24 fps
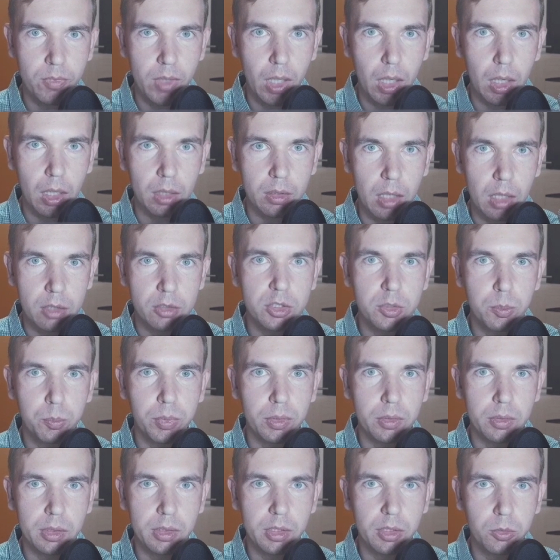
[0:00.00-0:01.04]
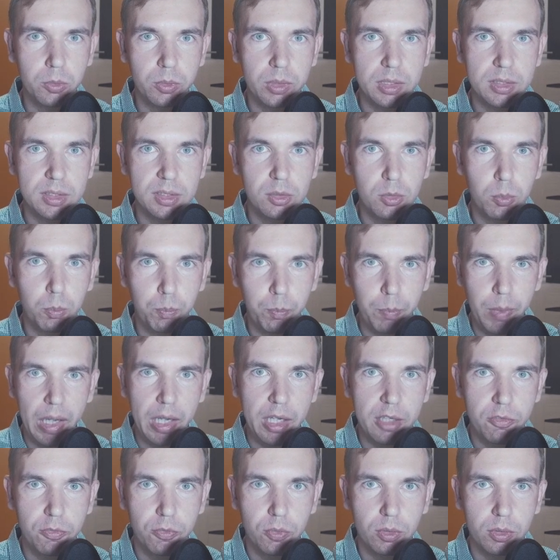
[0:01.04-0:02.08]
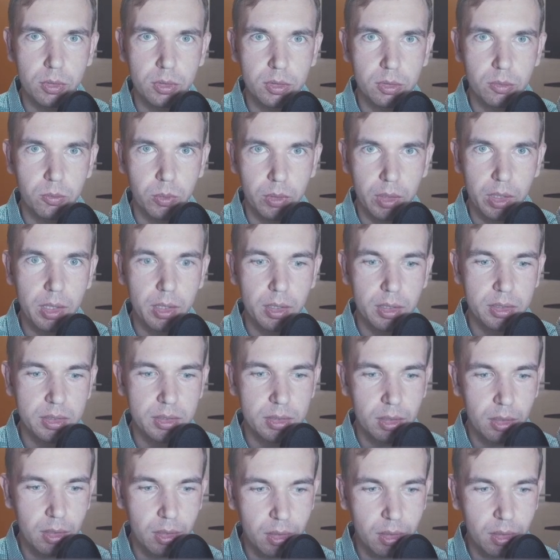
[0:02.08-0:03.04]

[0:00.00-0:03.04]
an entrepreneur who needs to pay for the workers,